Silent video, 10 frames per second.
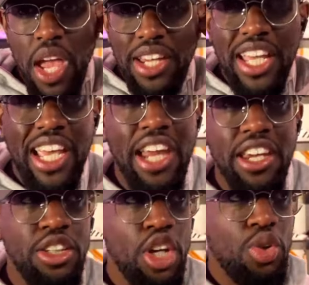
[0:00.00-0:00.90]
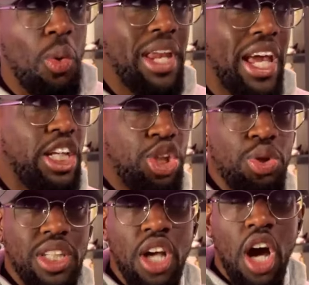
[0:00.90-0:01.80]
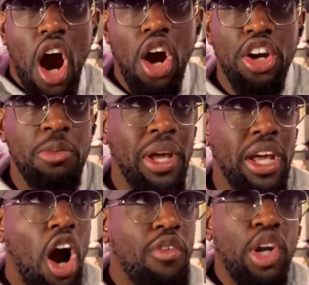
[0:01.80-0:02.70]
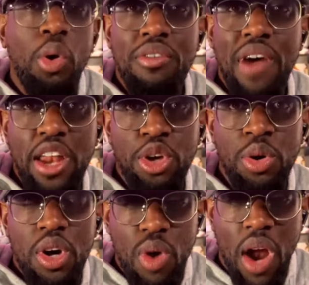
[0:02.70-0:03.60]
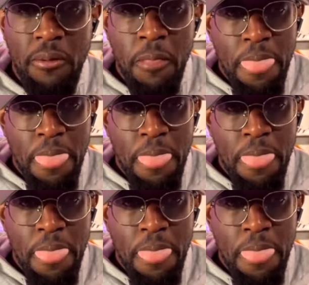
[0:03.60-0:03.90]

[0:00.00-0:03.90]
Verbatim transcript: Nick Cannon, the women that he chooses are going to be of a lower value, right?